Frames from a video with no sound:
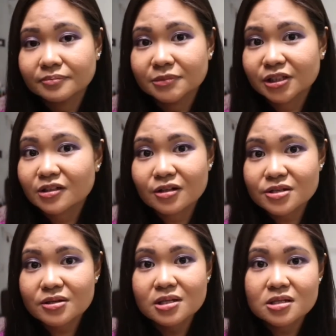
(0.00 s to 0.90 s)
You can
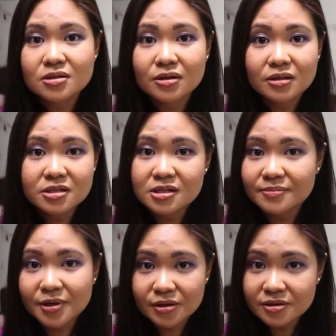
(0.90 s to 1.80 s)
also install
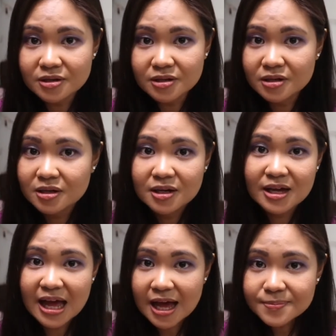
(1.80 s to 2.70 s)
some other
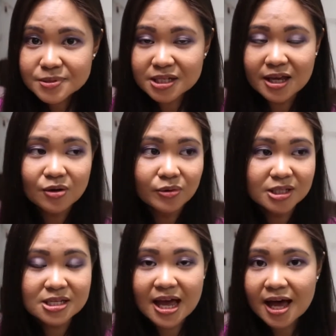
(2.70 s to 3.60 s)
apps like
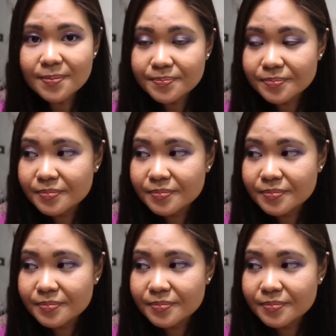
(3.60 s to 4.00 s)
WhatsApp